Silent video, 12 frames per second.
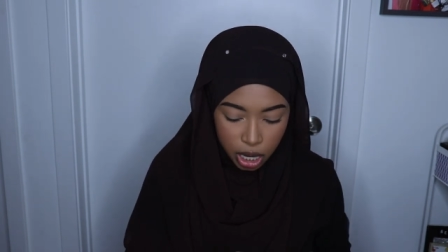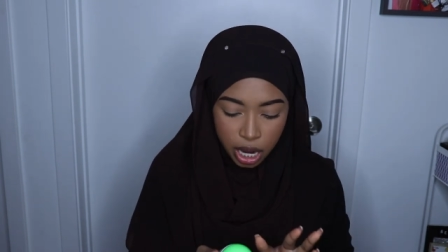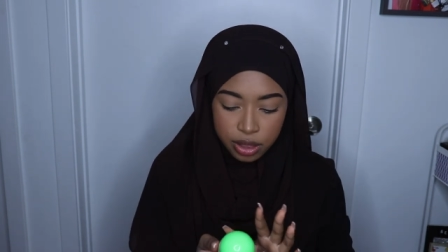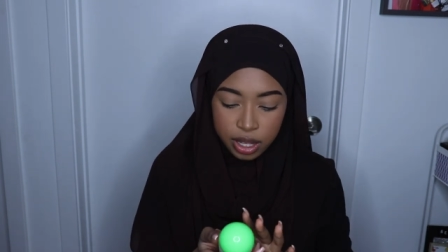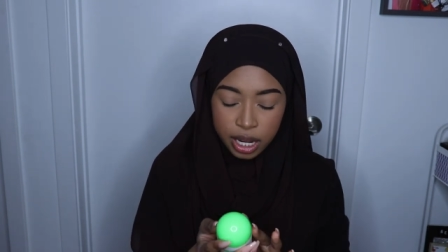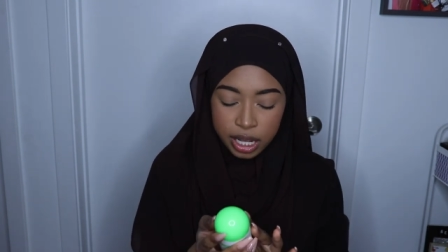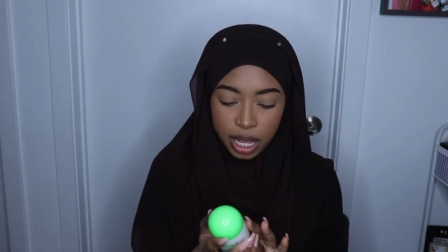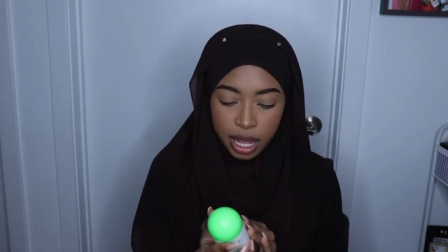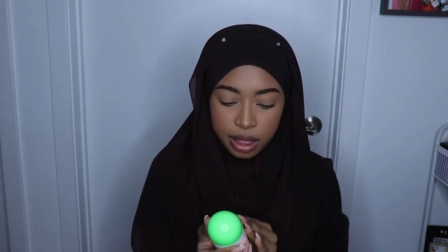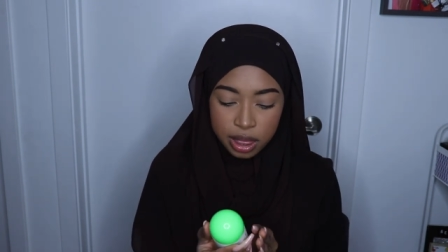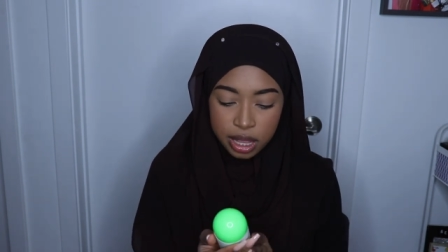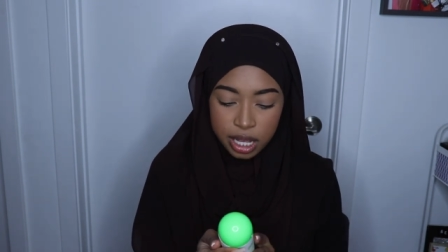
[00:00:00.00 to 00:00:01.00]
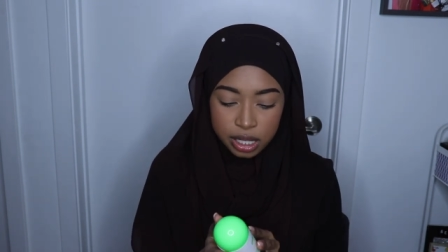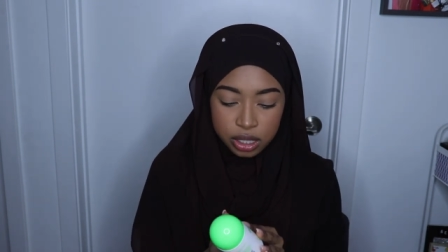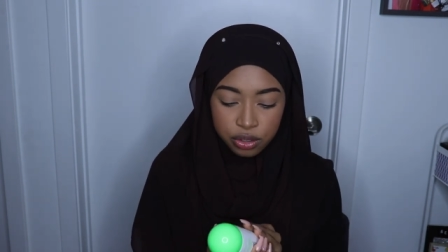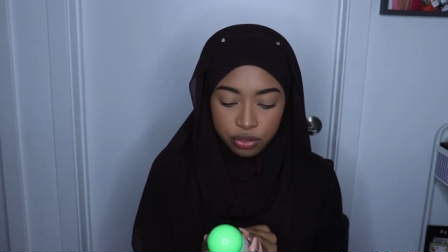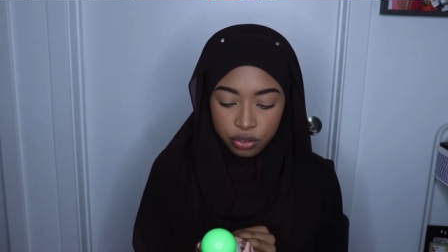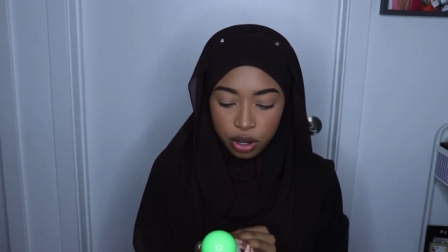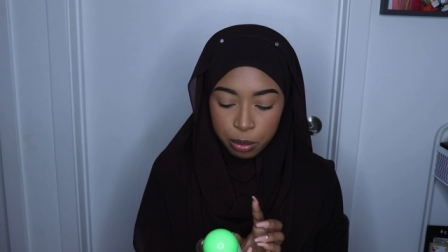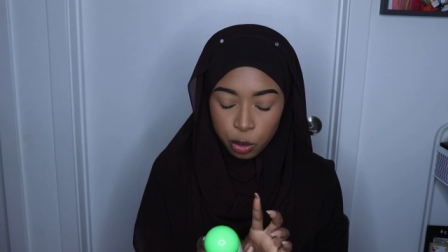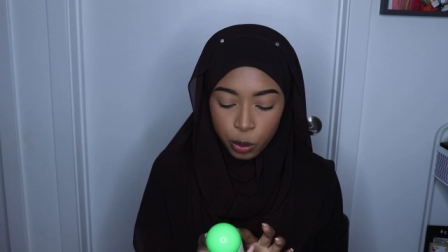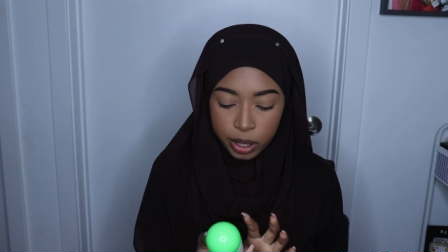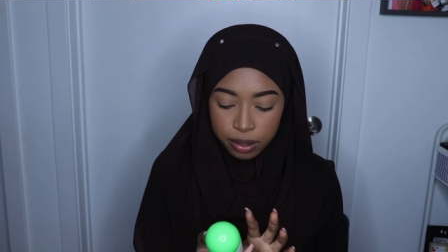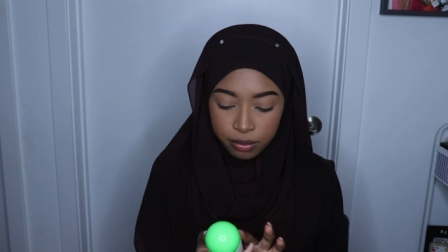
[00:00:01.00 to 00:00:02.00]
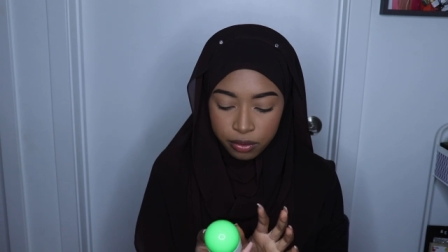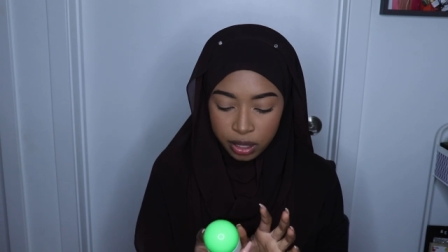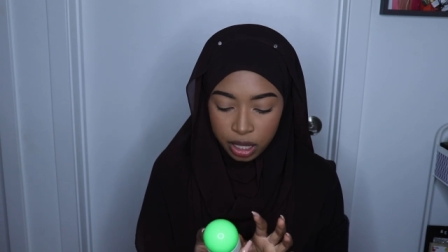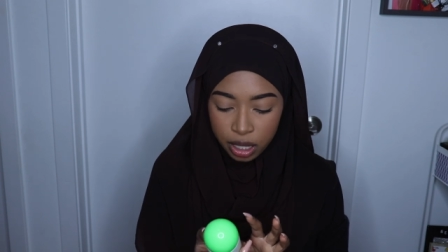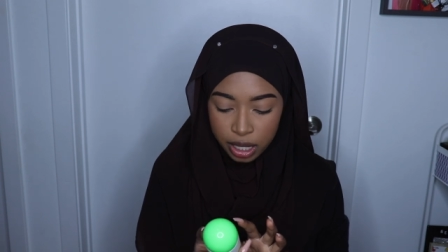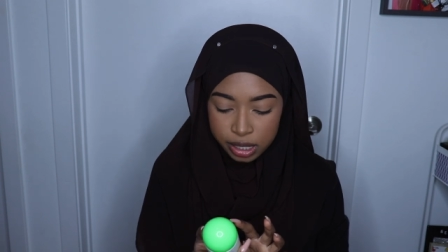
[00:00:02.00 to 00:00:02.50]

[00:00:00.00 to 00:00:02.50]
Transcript: And then I got this from Queen V.